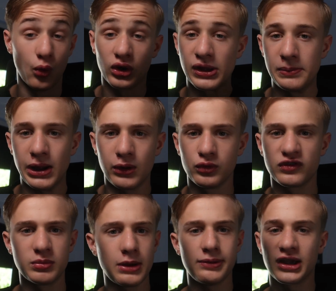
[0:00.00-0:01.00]
walking
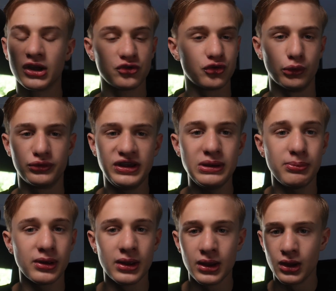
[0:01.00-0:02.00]
backwards. Maybe I can throw a
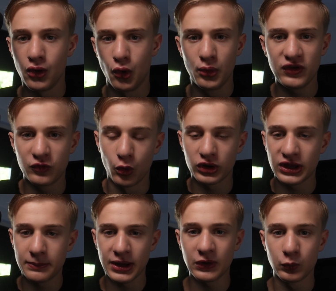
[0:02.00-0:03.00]
teep, or he's
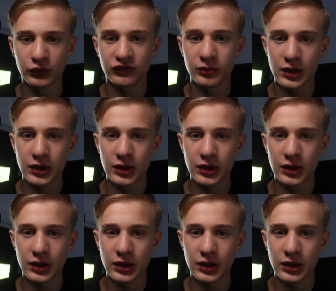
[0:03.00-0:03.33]
walking backwards.